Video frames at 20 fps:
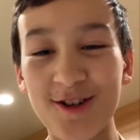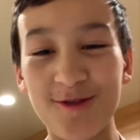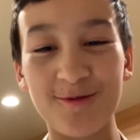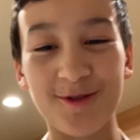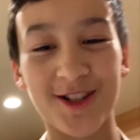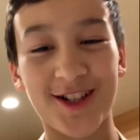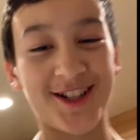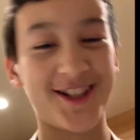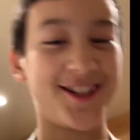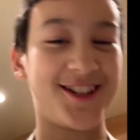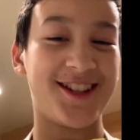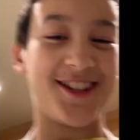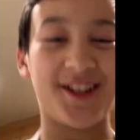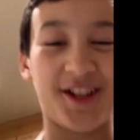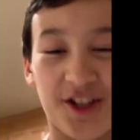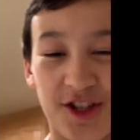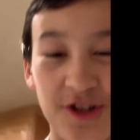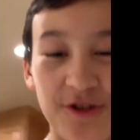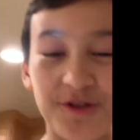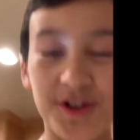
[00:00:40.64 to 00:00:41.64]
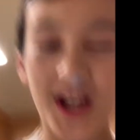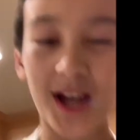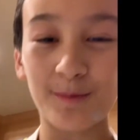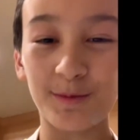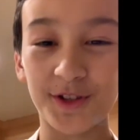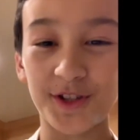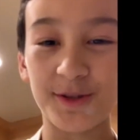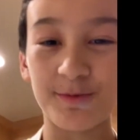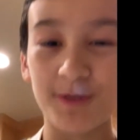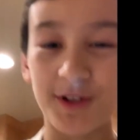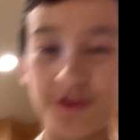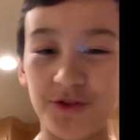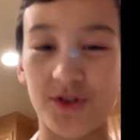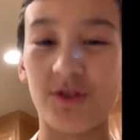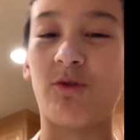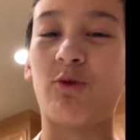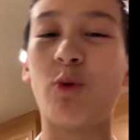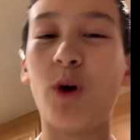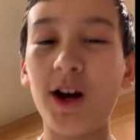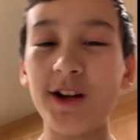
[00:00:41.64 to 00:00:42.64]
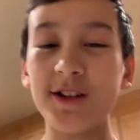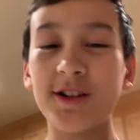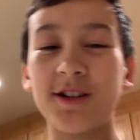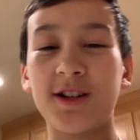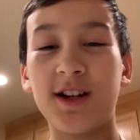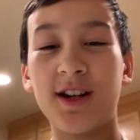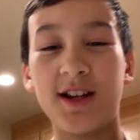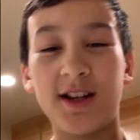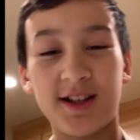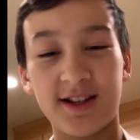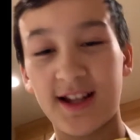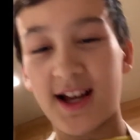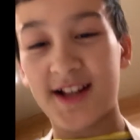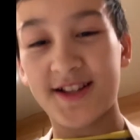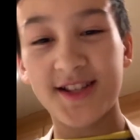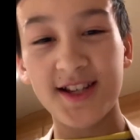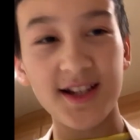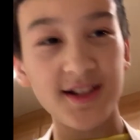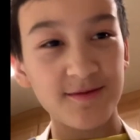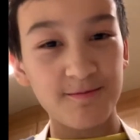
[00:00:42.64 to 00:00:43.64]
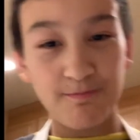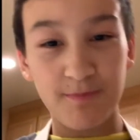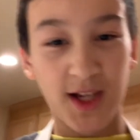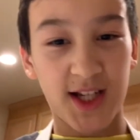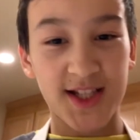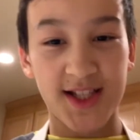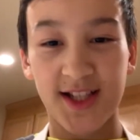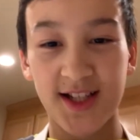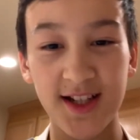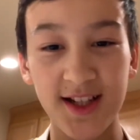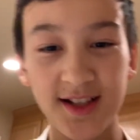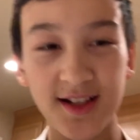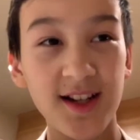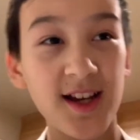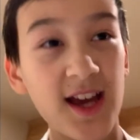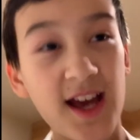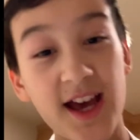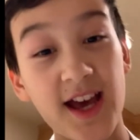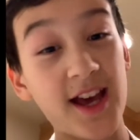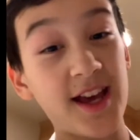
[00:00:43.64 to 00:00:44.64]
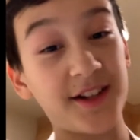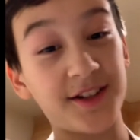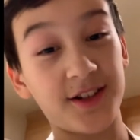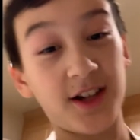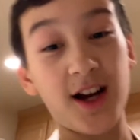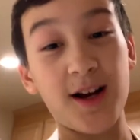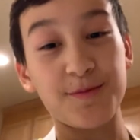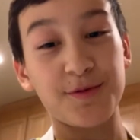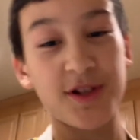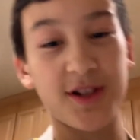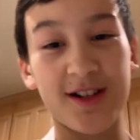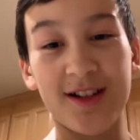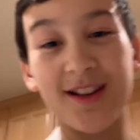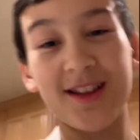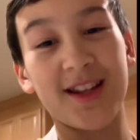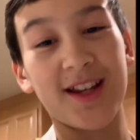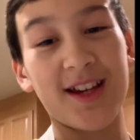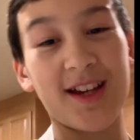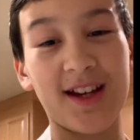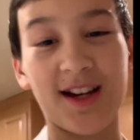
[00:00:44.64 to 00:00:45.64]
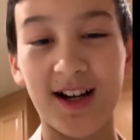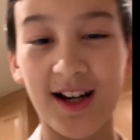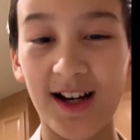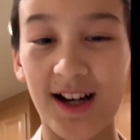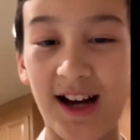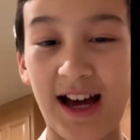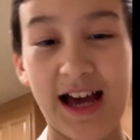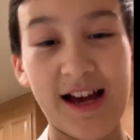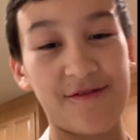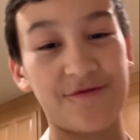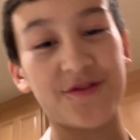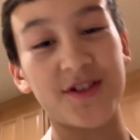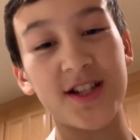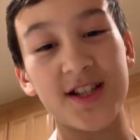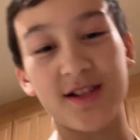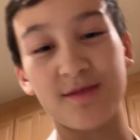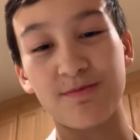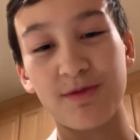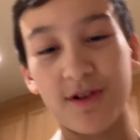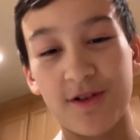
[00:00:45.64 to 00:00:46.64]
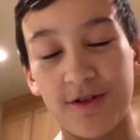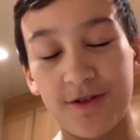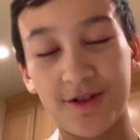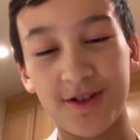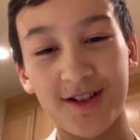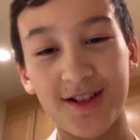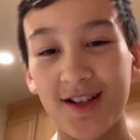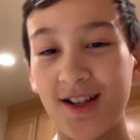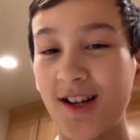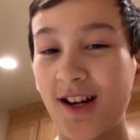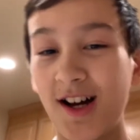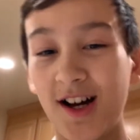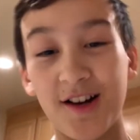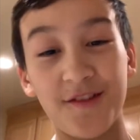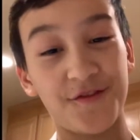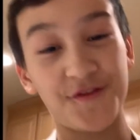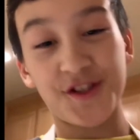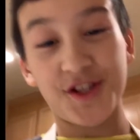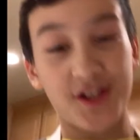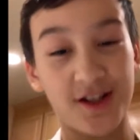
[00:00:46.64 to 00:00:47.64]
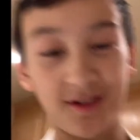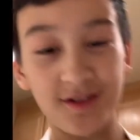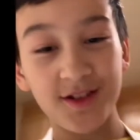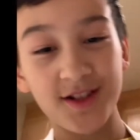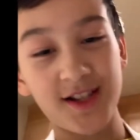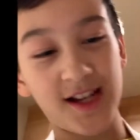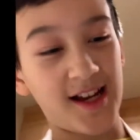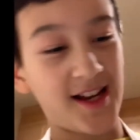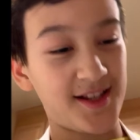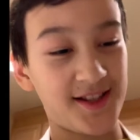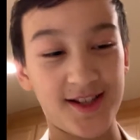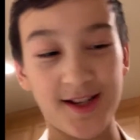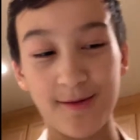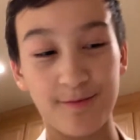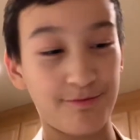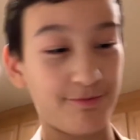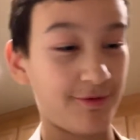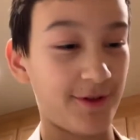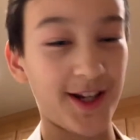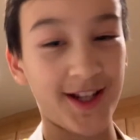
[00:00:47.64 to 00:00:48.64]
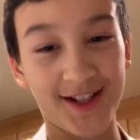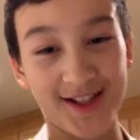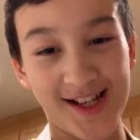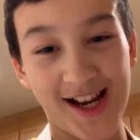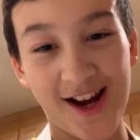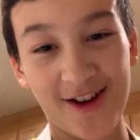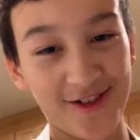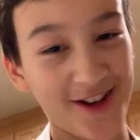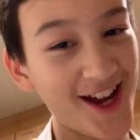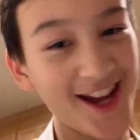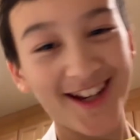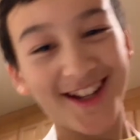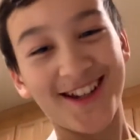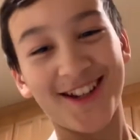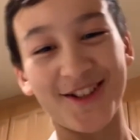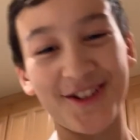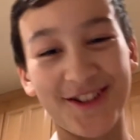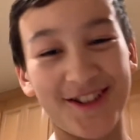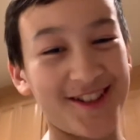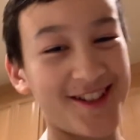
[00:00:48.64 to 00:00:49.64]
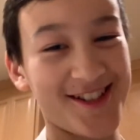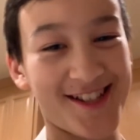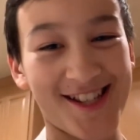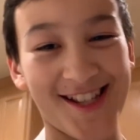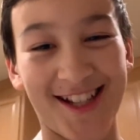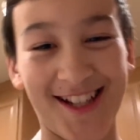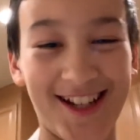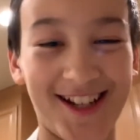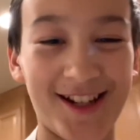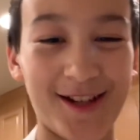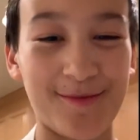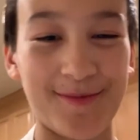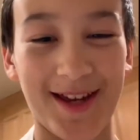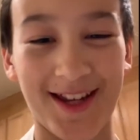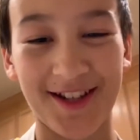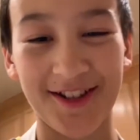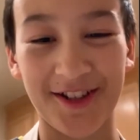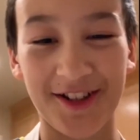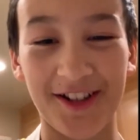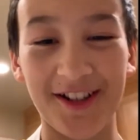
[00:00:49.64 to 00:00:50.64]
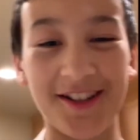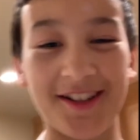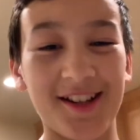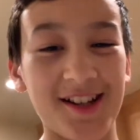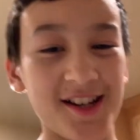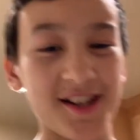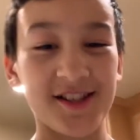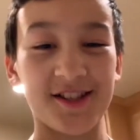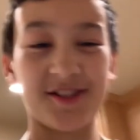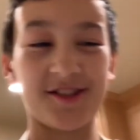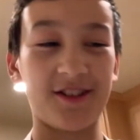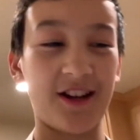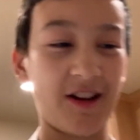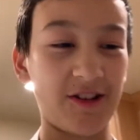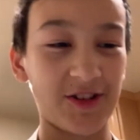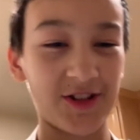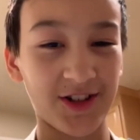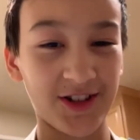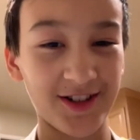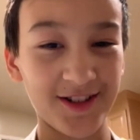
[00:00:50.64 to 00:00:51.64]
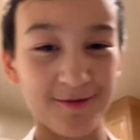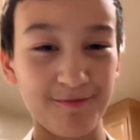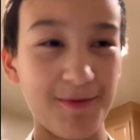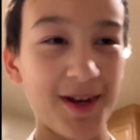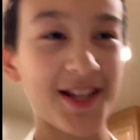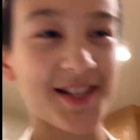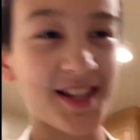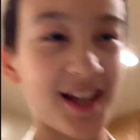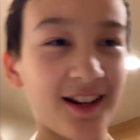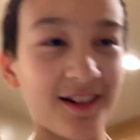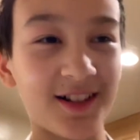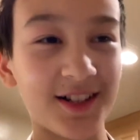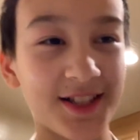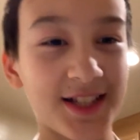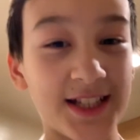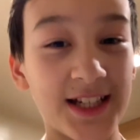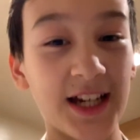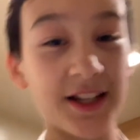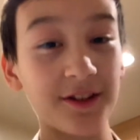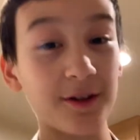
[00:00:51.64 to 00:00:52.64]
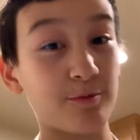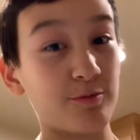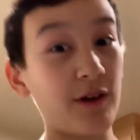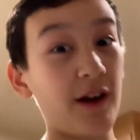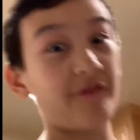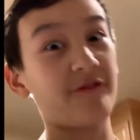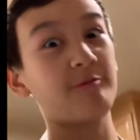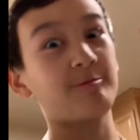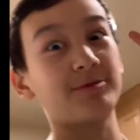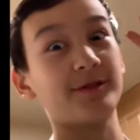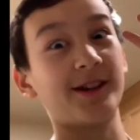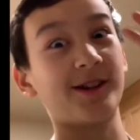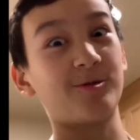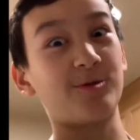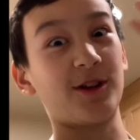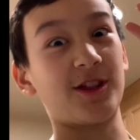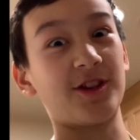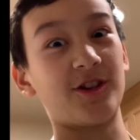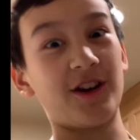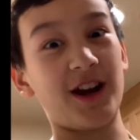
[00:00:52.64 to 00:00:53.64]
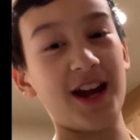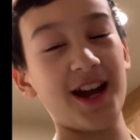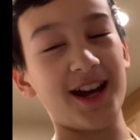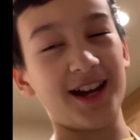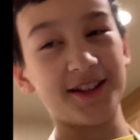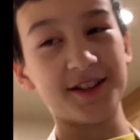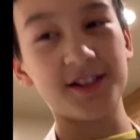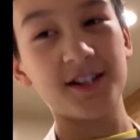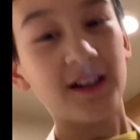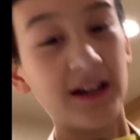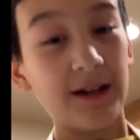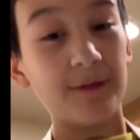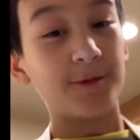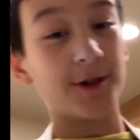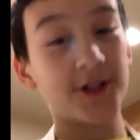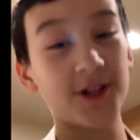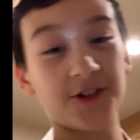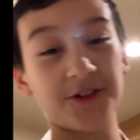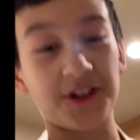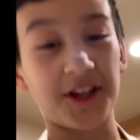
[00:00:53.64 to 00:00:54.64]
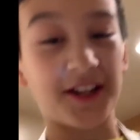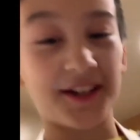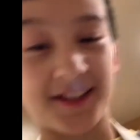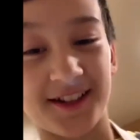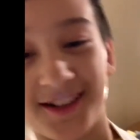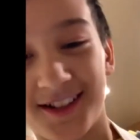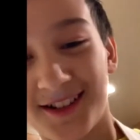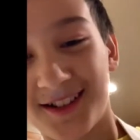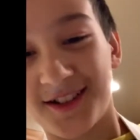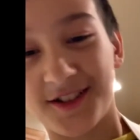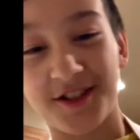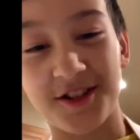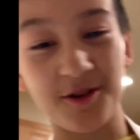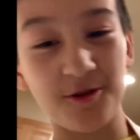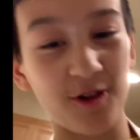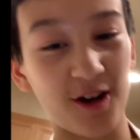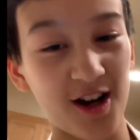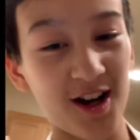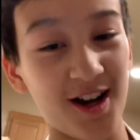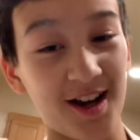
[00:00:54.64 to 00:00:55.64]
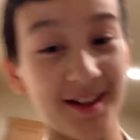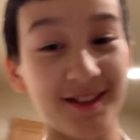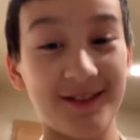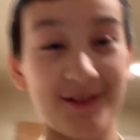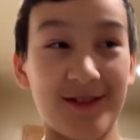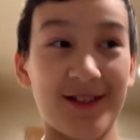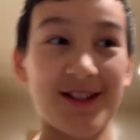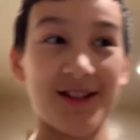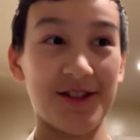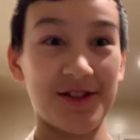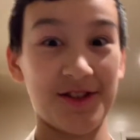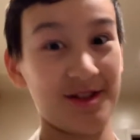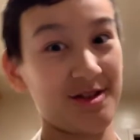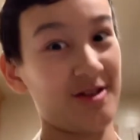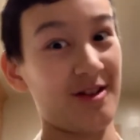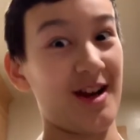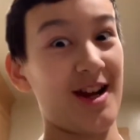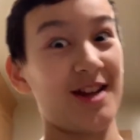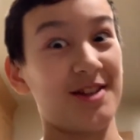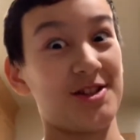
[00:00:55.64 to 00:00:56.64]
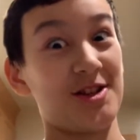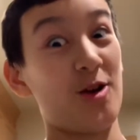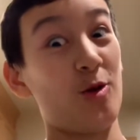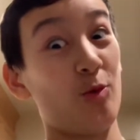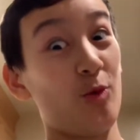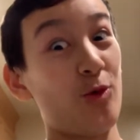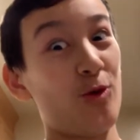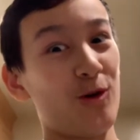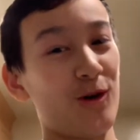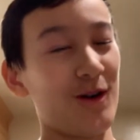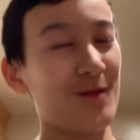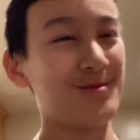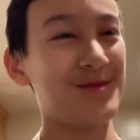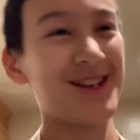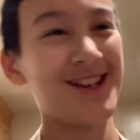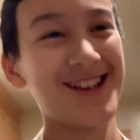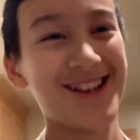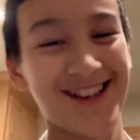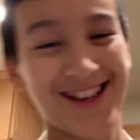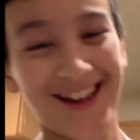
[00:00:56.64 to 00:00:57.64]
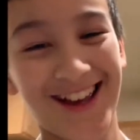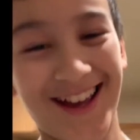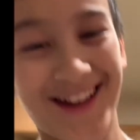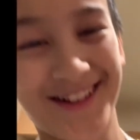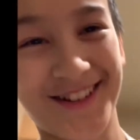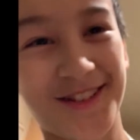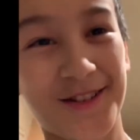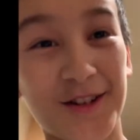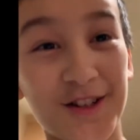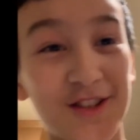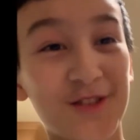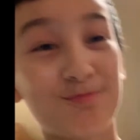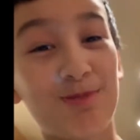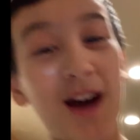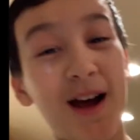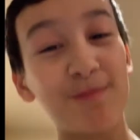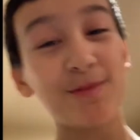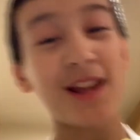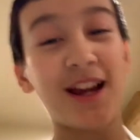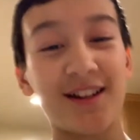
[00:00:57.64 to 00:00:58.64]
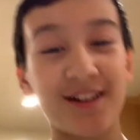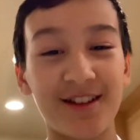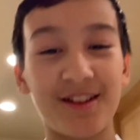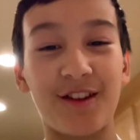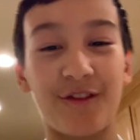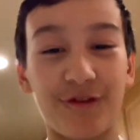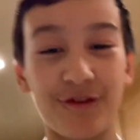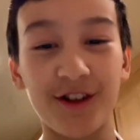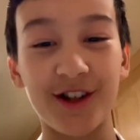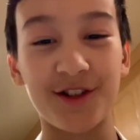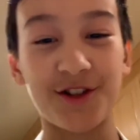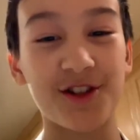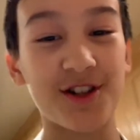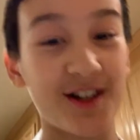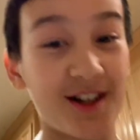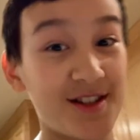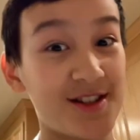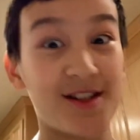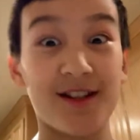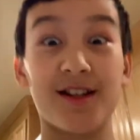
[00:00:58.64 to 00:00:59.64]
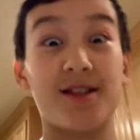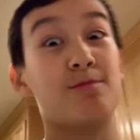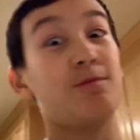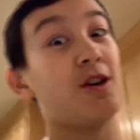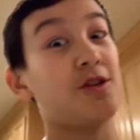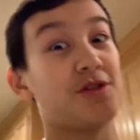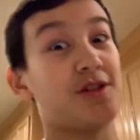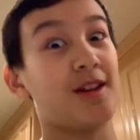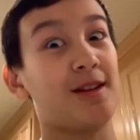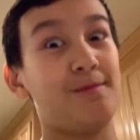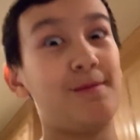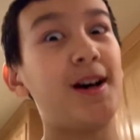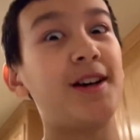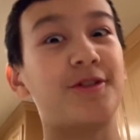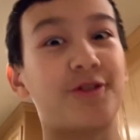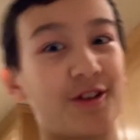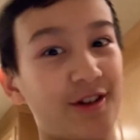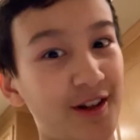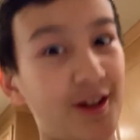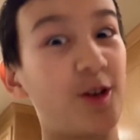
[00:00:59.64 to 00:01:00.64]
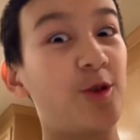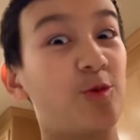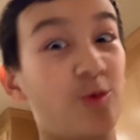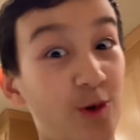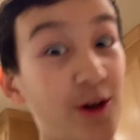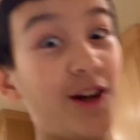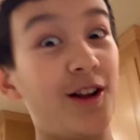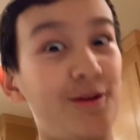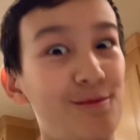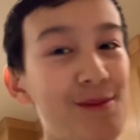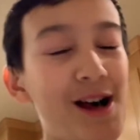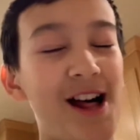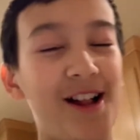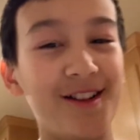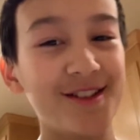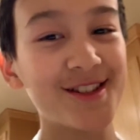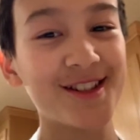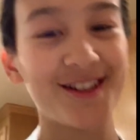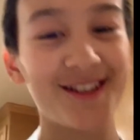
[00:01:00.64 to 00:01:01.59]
we're going to need 2 tablespoons of water. That's it. Mix it in. And optionally, a half teaspoon of salt, as it brings out any goodness in any baked good. So now you're going to mix that all together, preferably with your hands, but don't get it too hot because your hands are warm, and pop that in the fridge because it's mostly butter and it will melt.